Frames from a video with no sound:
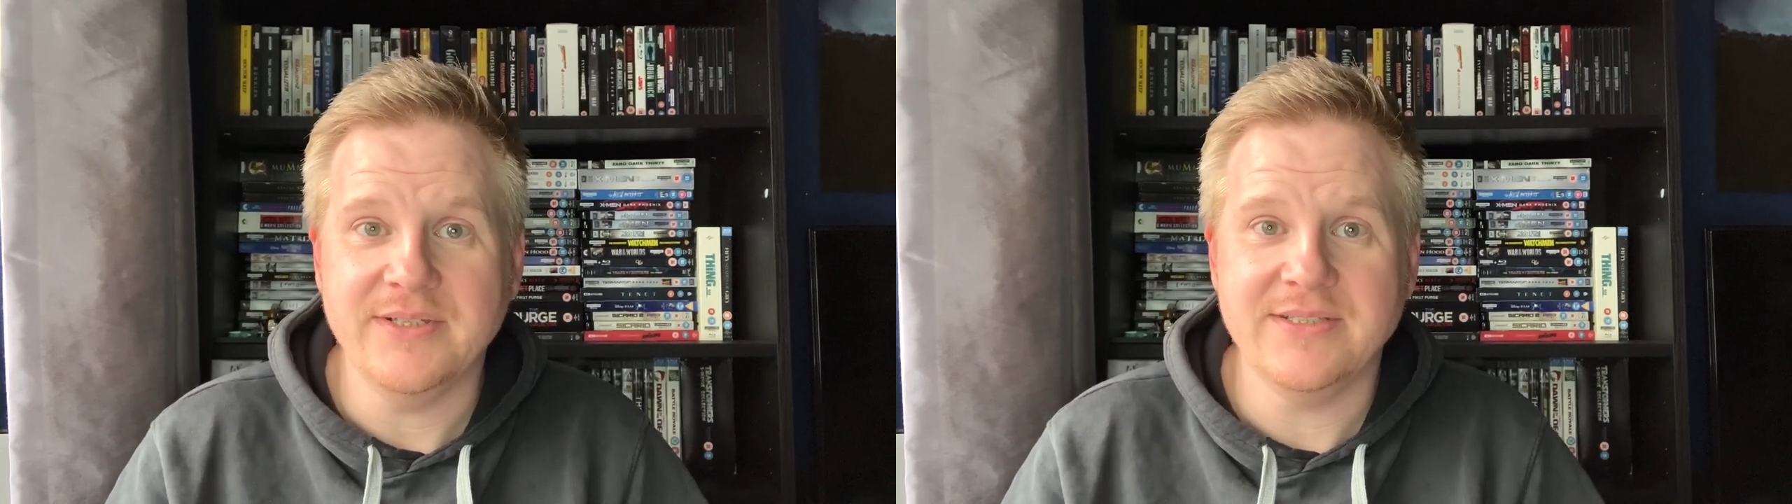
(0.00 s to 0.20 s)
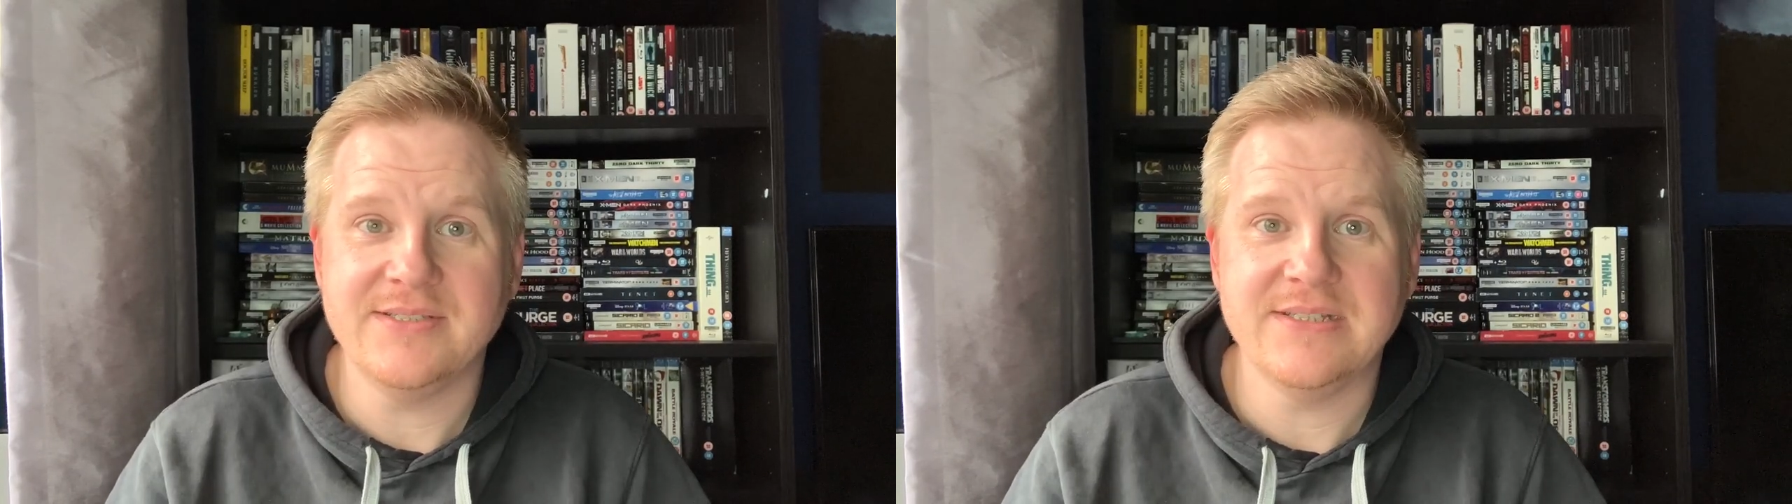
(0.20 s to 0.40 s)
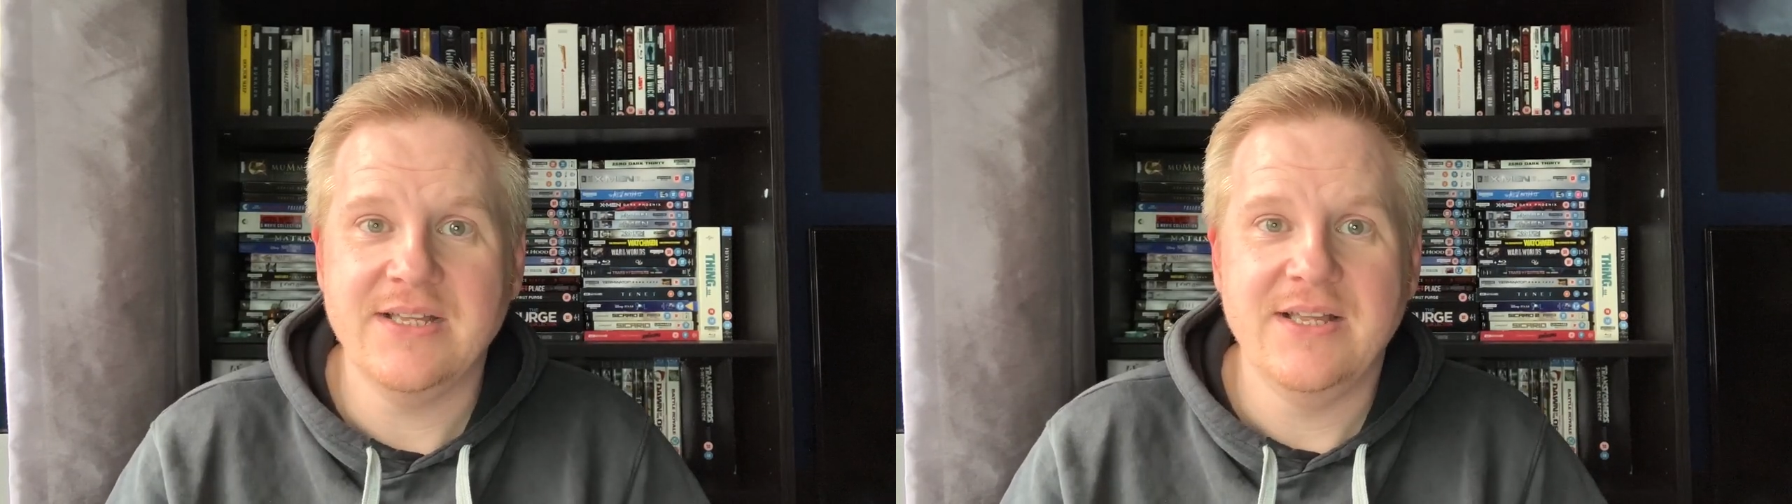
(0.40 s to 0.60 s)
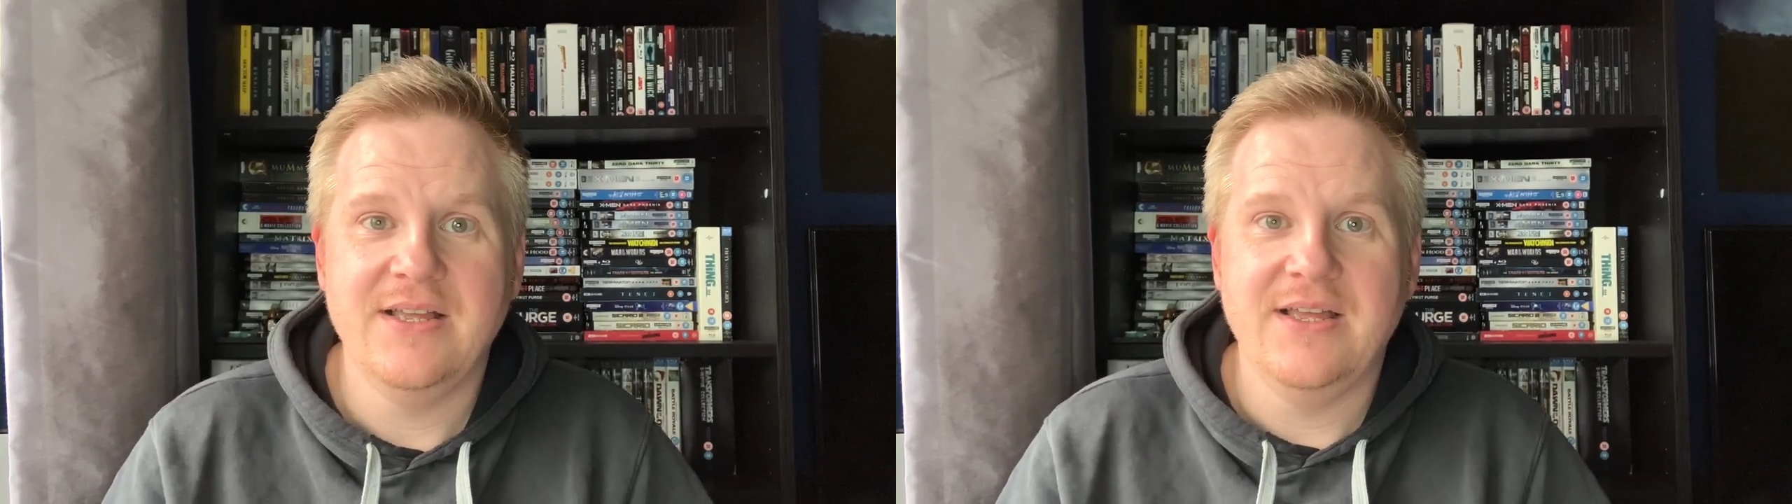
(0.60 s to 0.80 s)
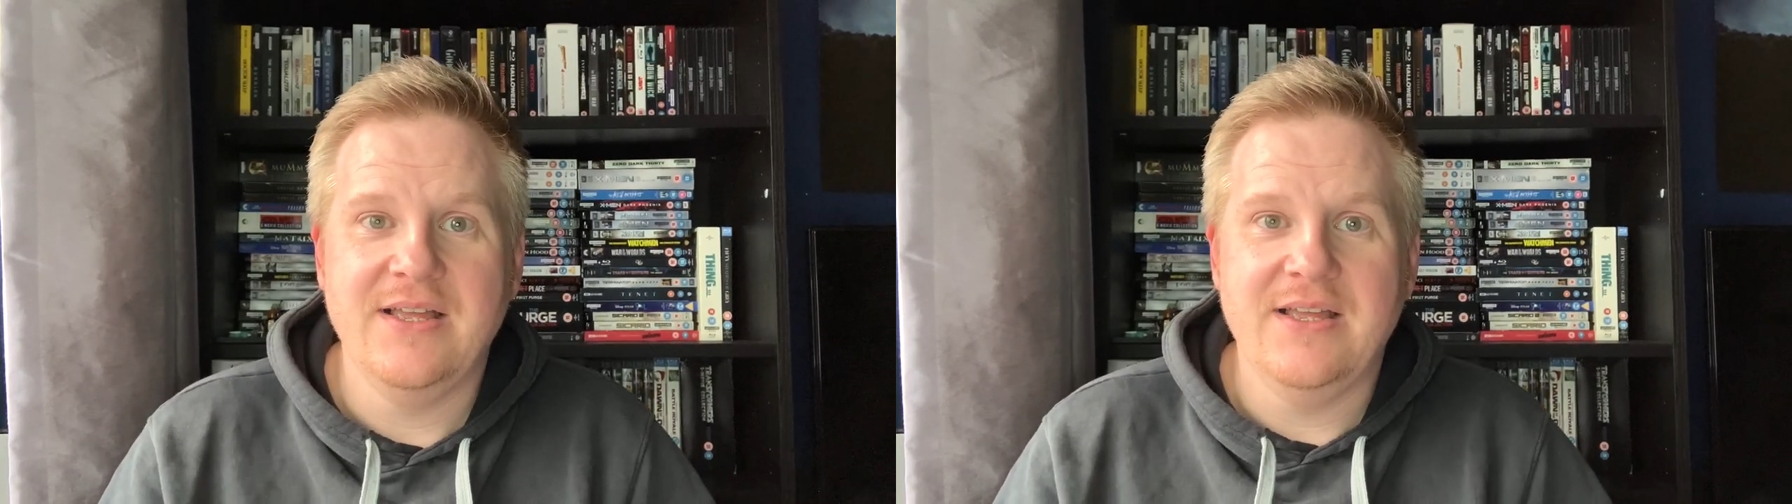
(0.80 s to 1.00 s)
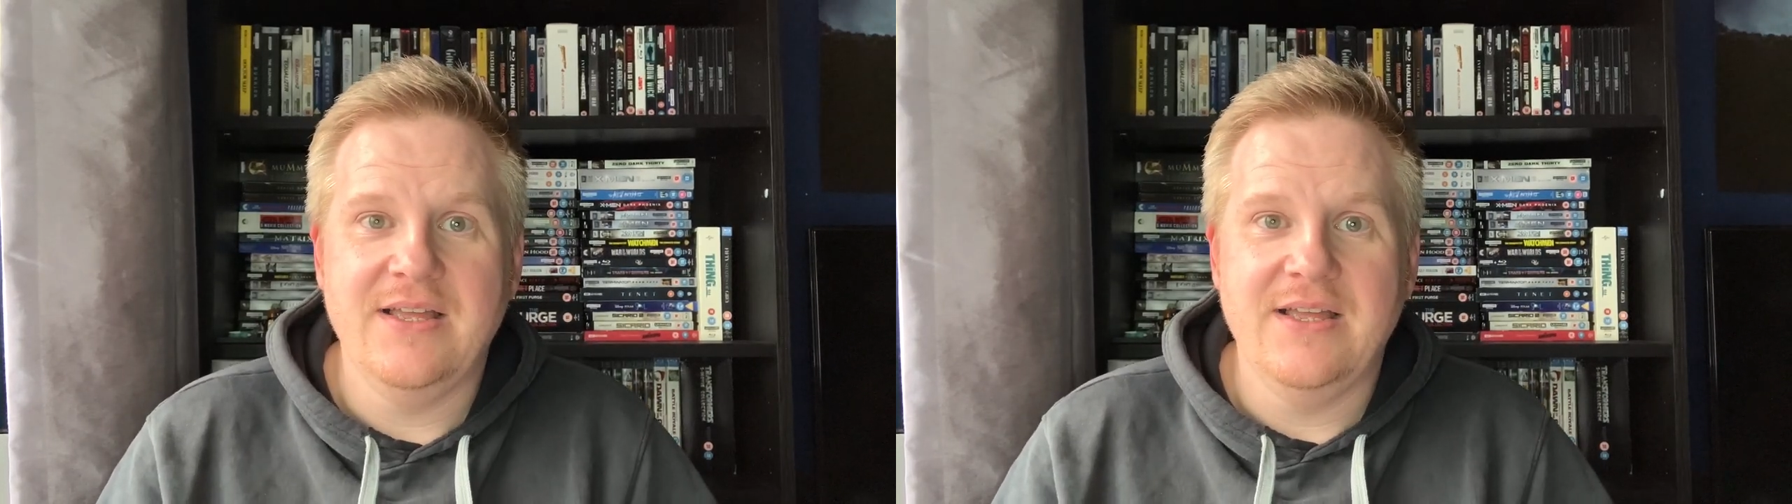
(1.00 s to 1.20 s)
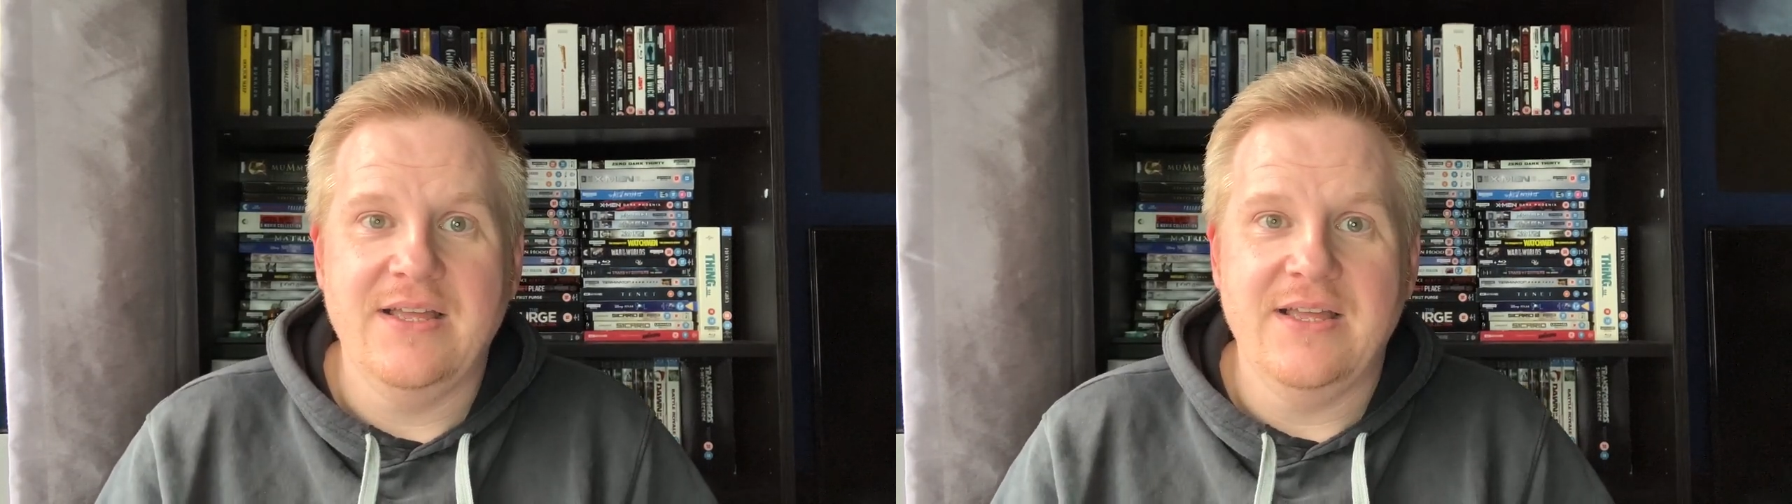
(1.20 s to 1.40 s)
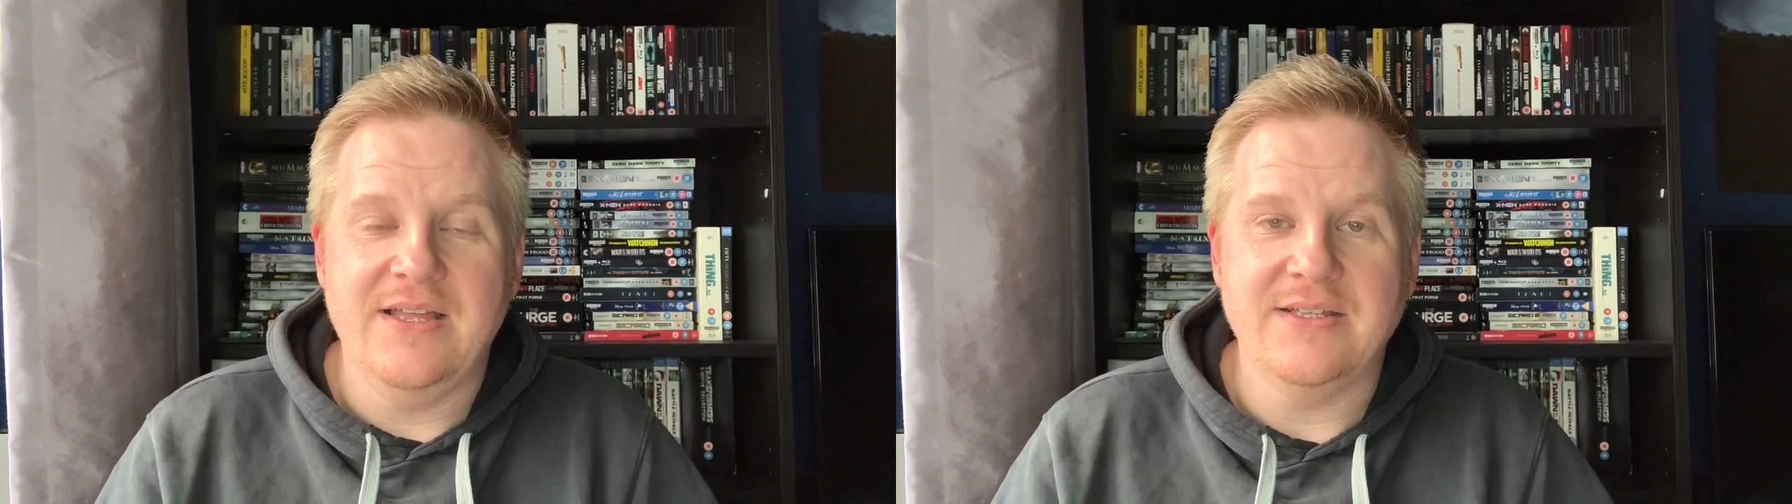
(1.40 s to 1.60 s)
It's.
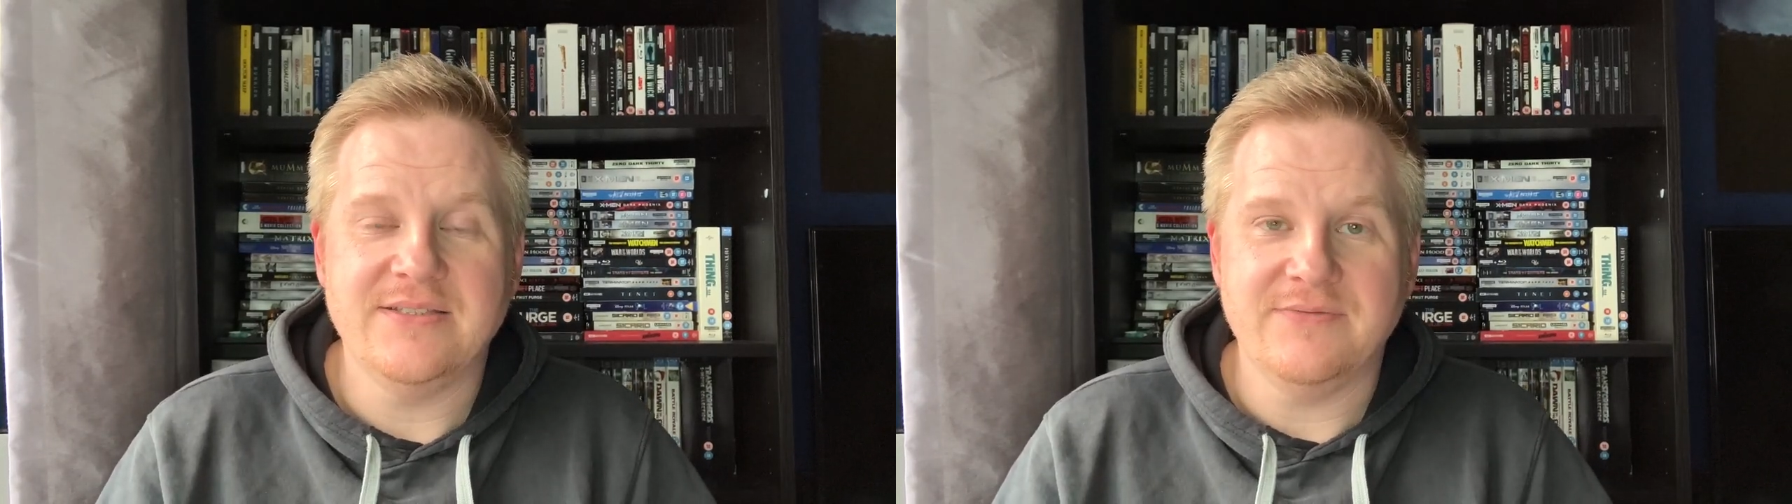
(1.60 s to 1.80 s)
It's